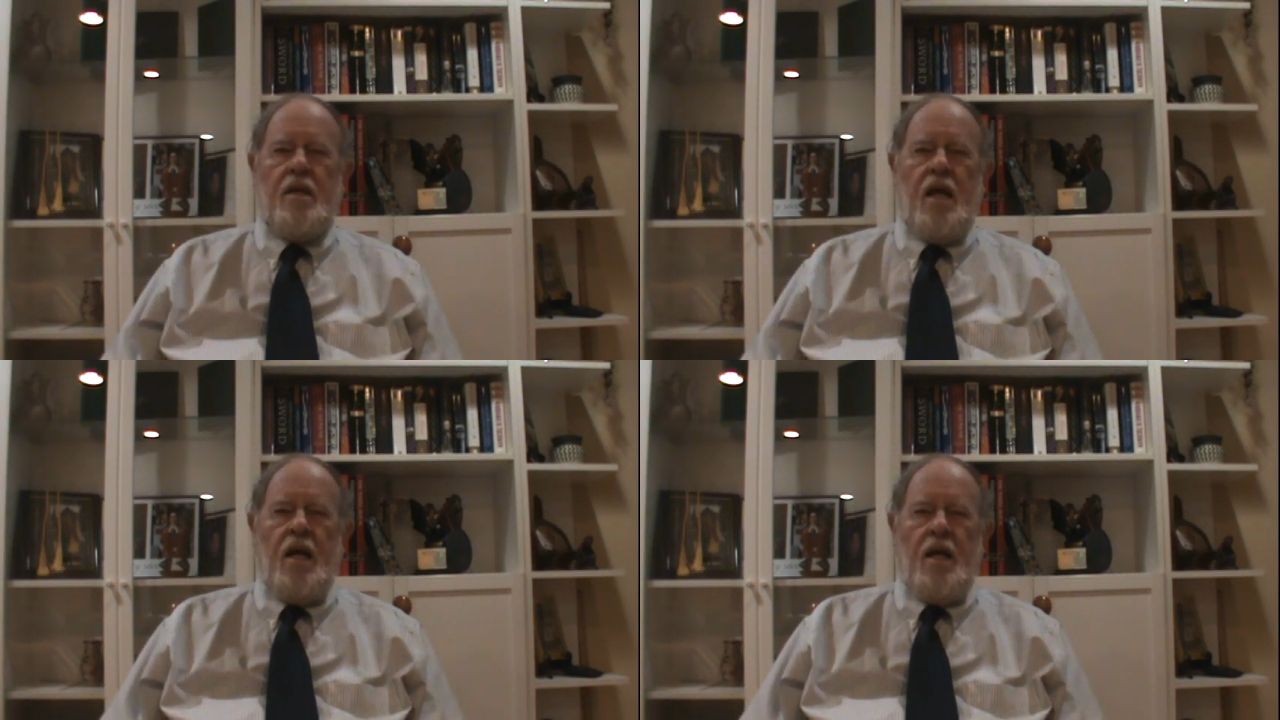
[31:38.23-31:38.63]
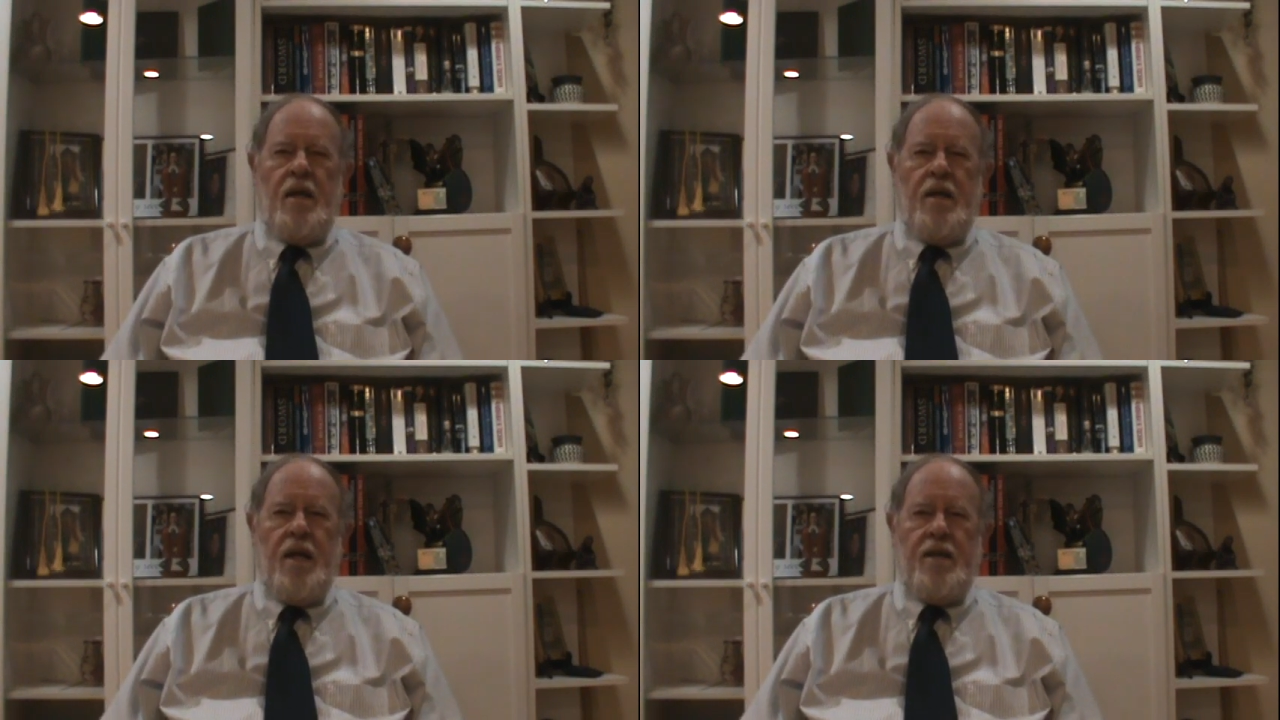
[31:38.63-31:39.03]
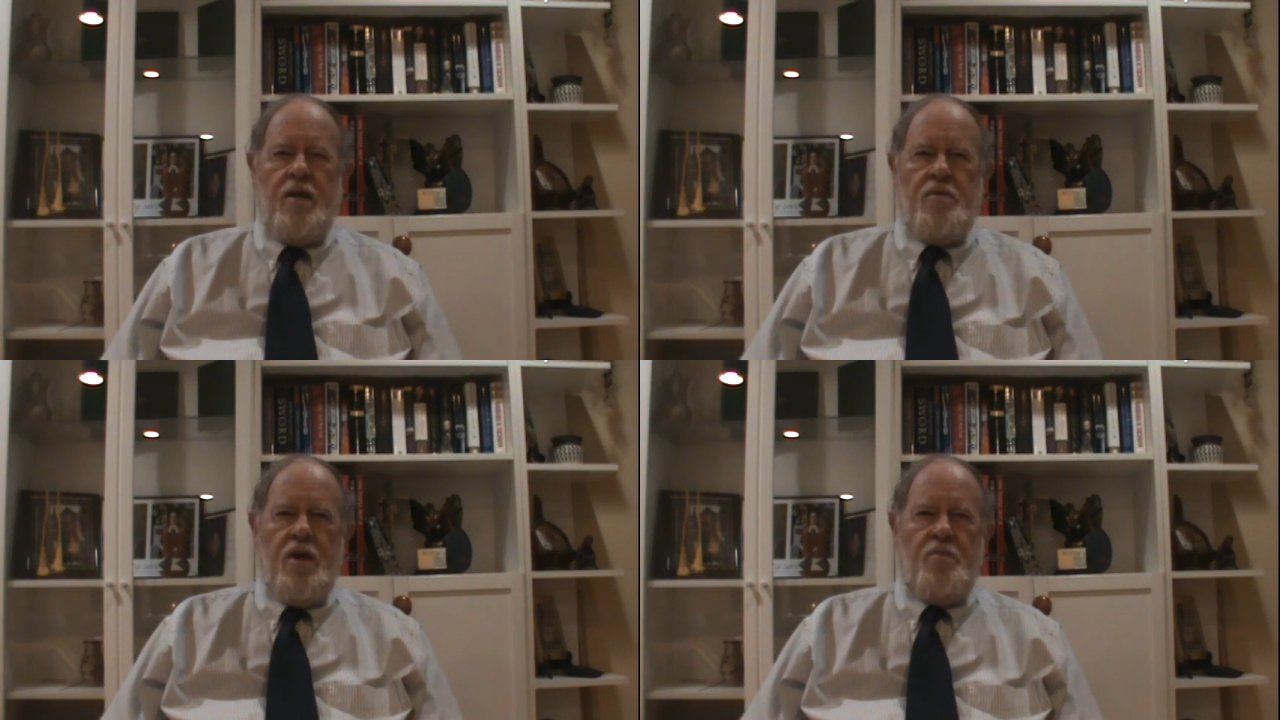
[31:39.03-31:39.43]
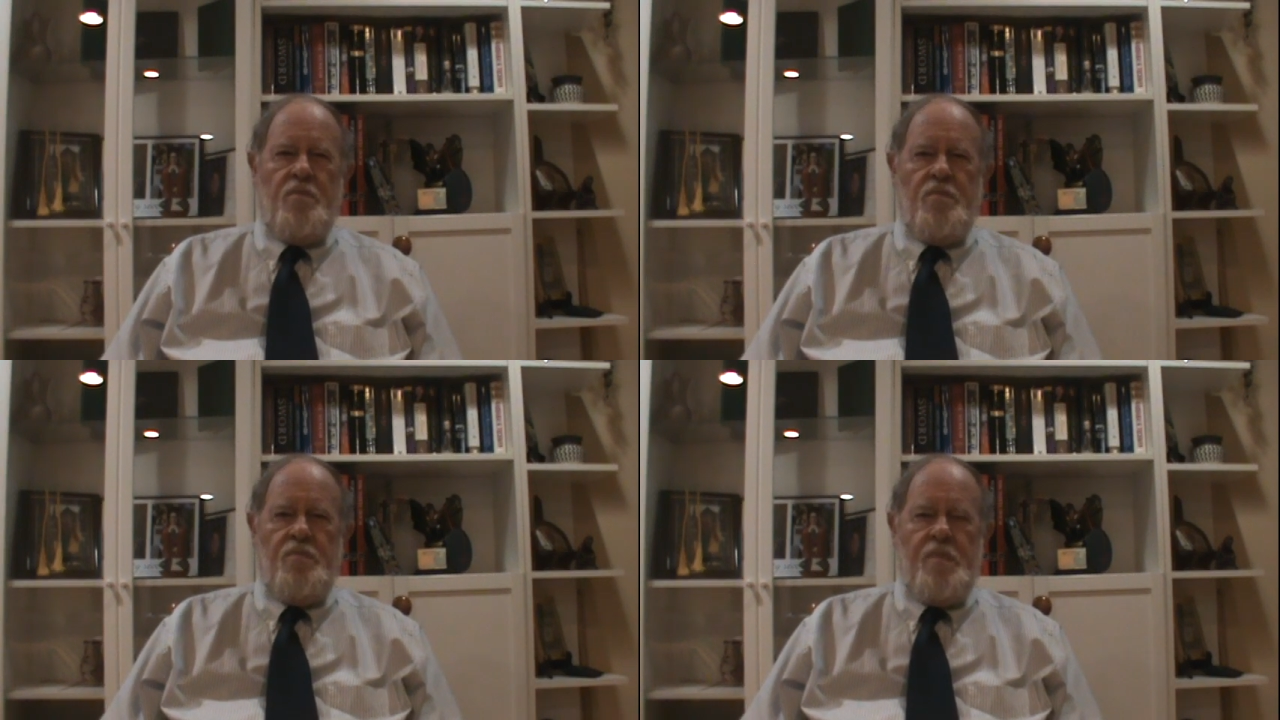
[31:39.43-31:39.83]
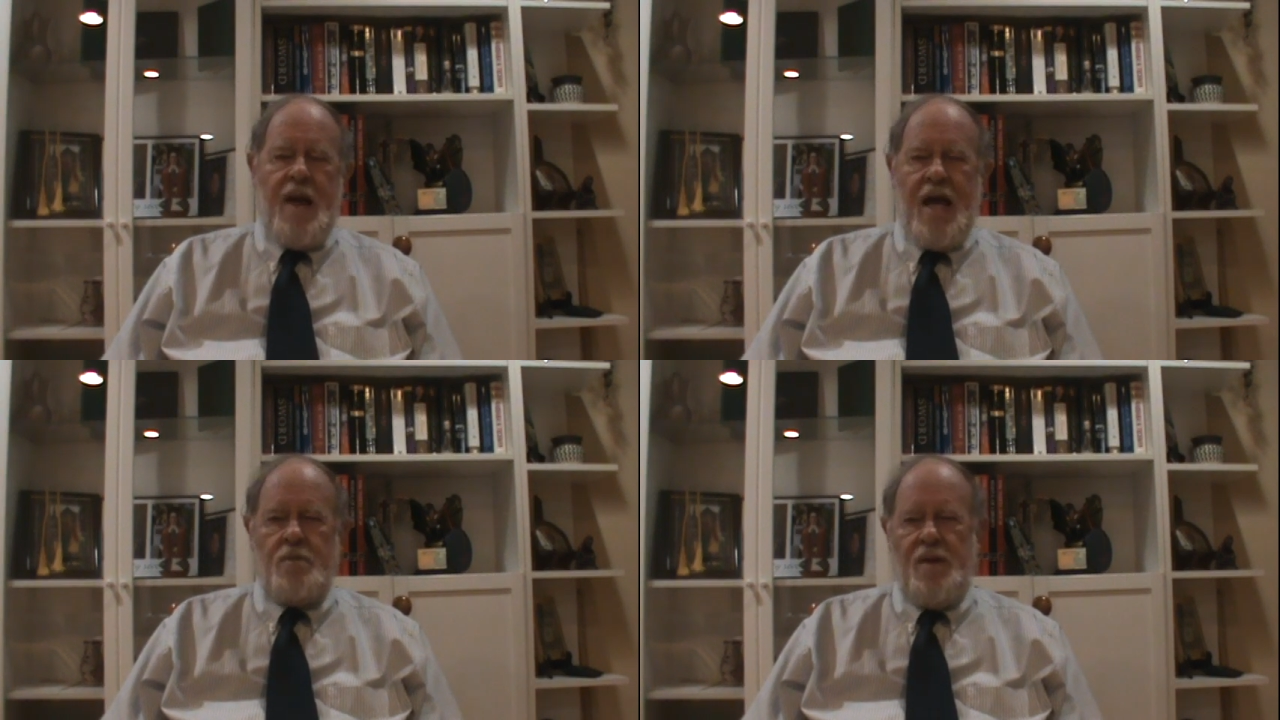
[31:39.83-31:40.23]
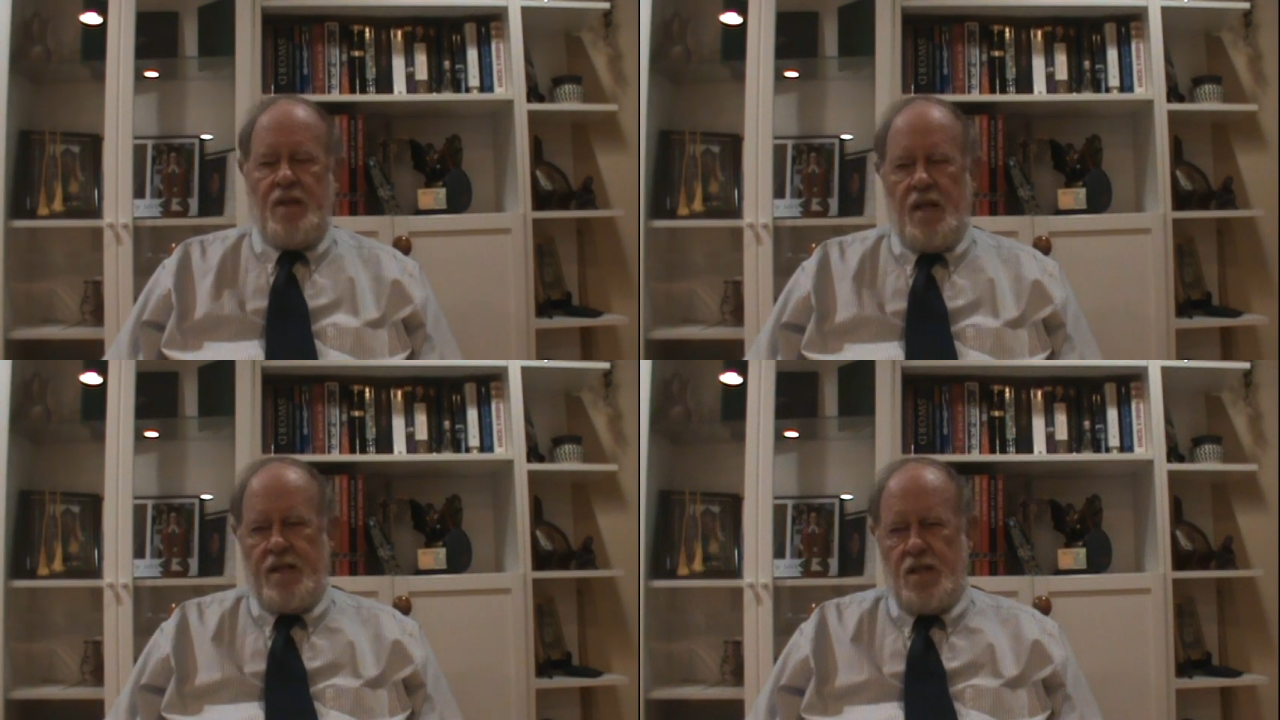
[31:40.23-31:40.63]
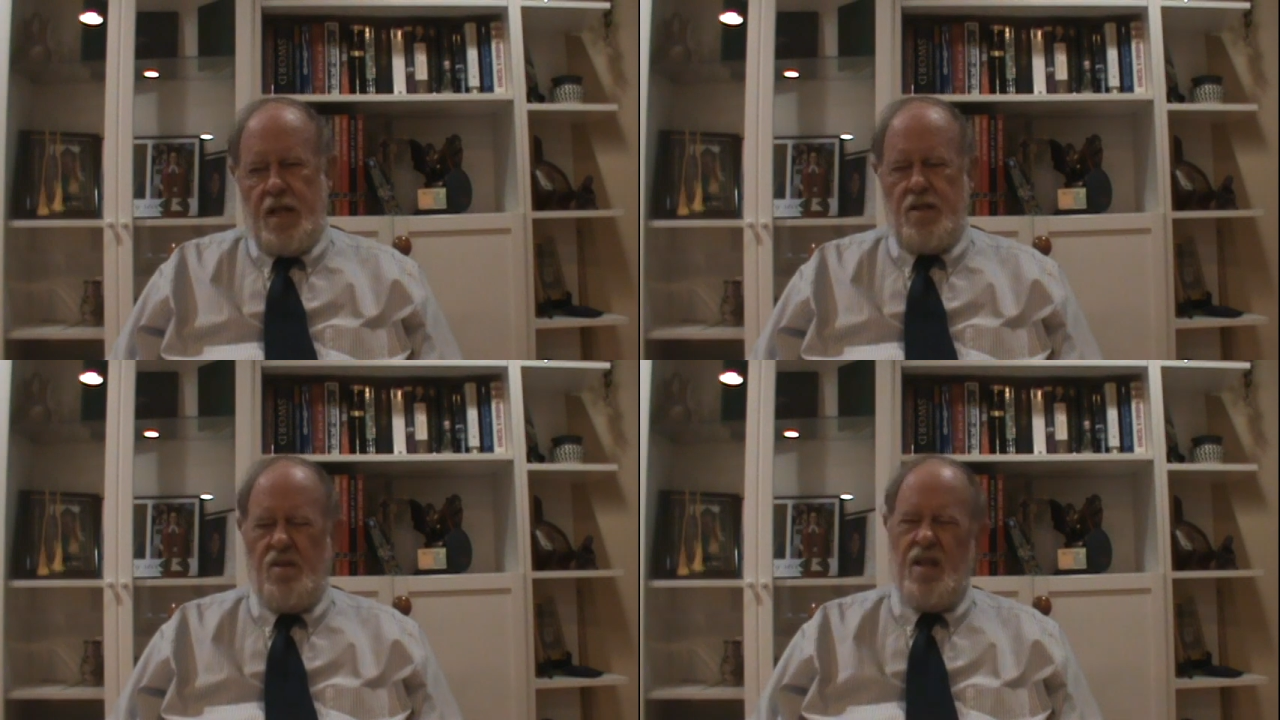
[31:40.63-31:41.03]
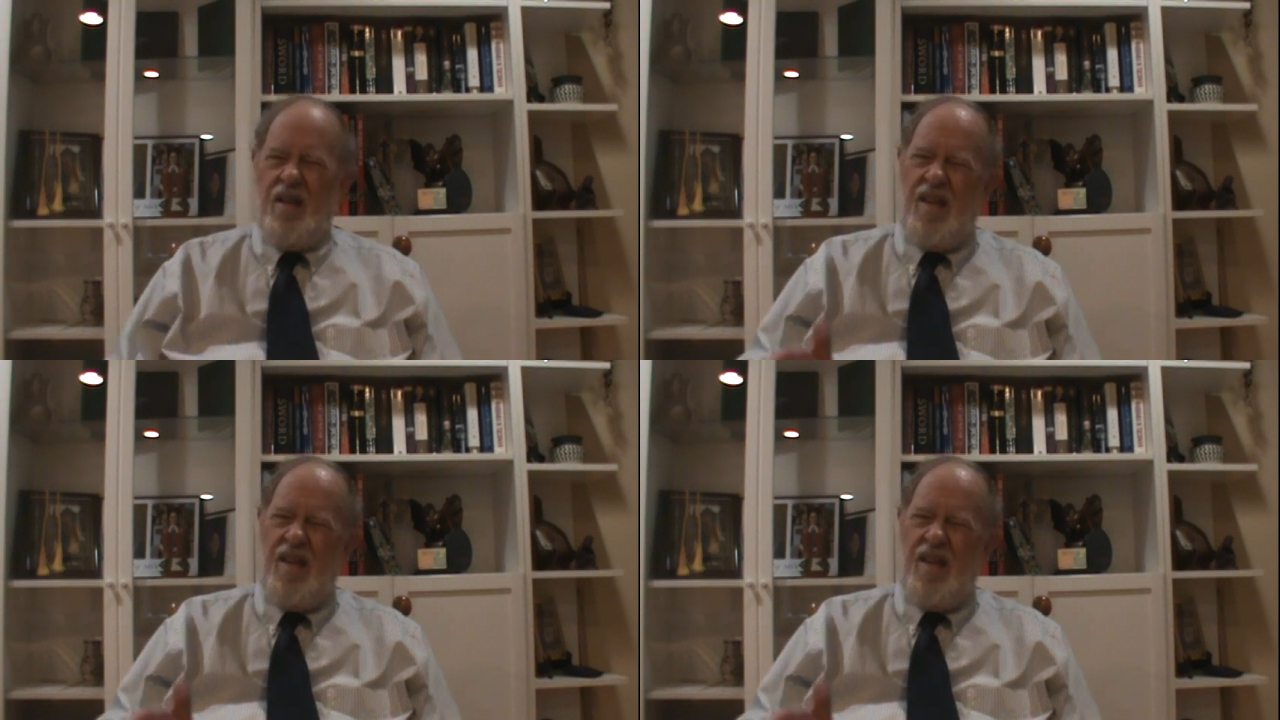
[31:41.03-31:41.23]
and they're passed by the legislature.